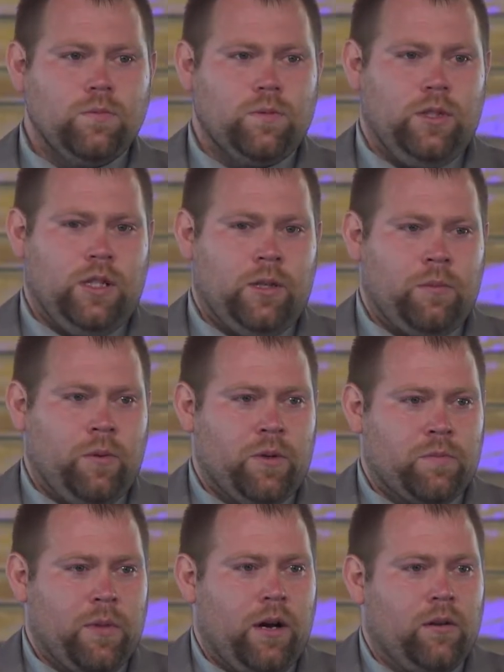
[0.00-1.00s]
the enemy
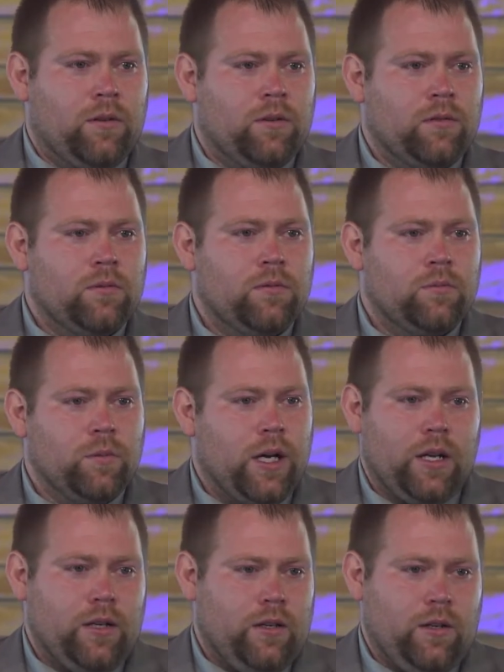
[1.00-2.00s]
was mounting, but I
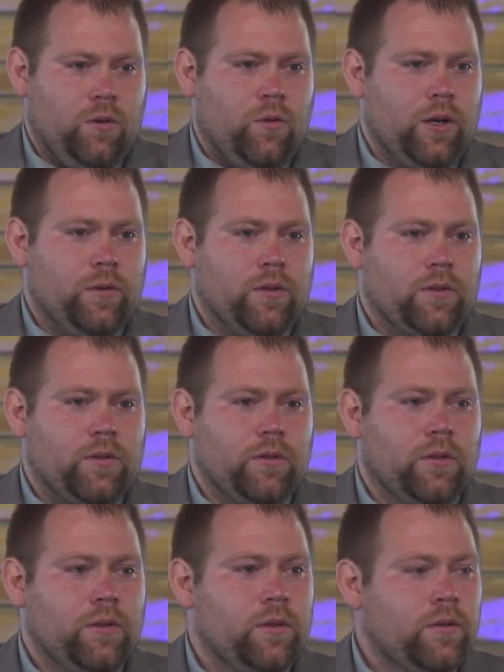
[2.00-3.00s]
didn't know what he was
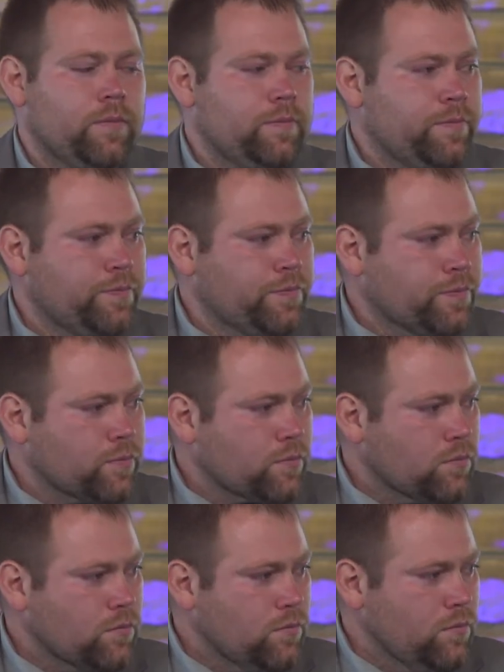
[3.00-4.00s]
doing.
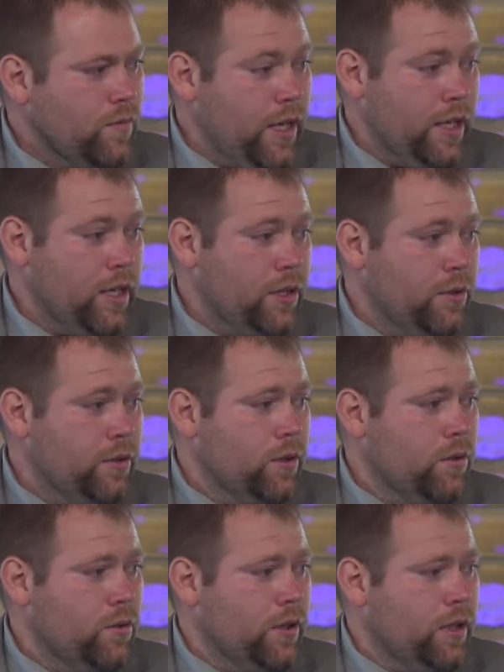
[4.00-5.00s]
And I knew the
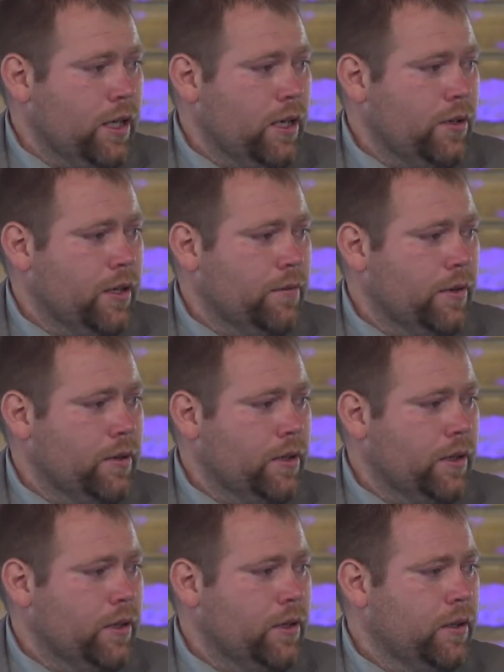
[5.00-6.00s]
Lord allowed everything.
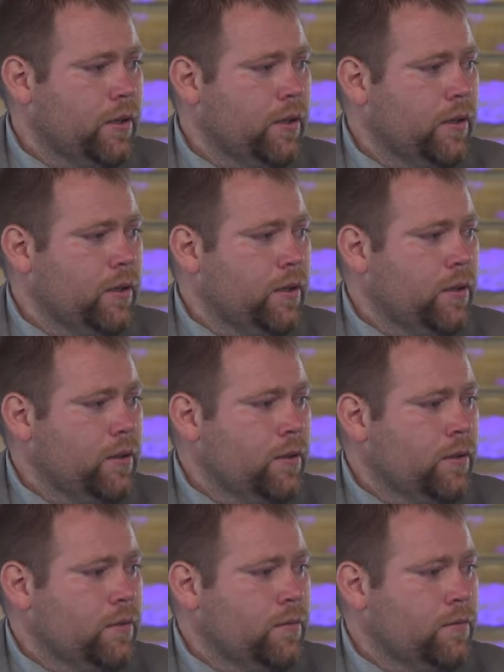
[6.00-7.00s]

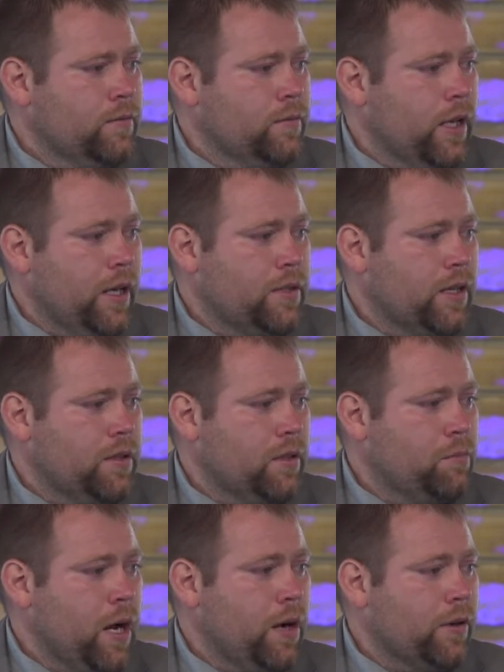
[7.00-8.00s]
He set the
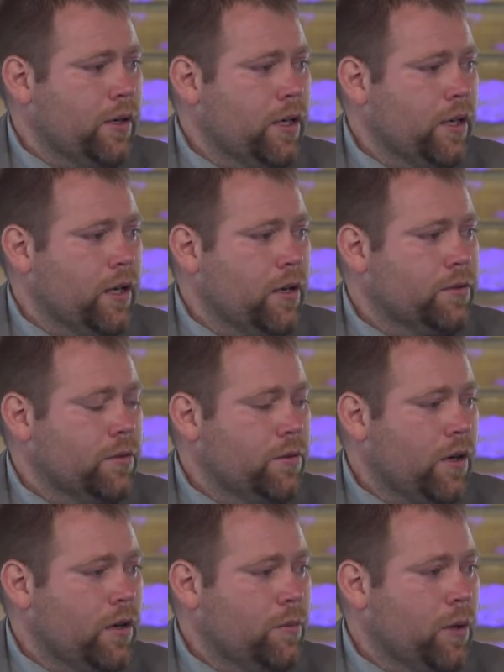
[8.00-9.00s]
boundary, and he also
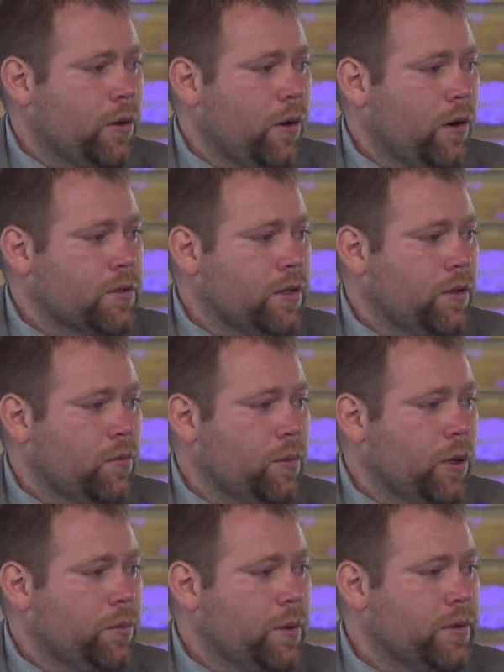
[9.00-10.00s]
brought him across it on
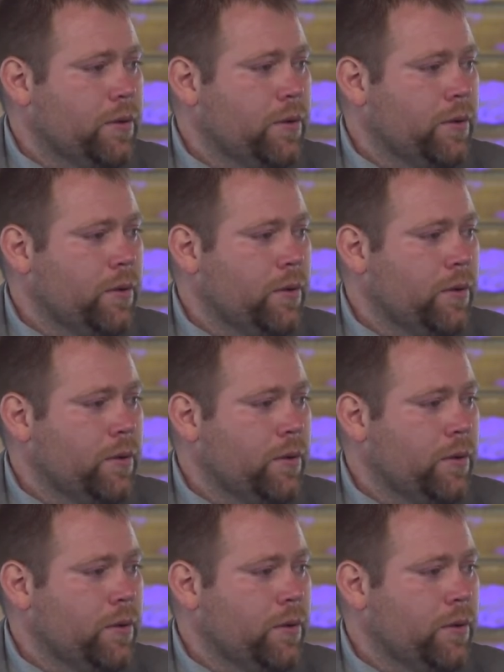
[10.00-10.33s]
purpose.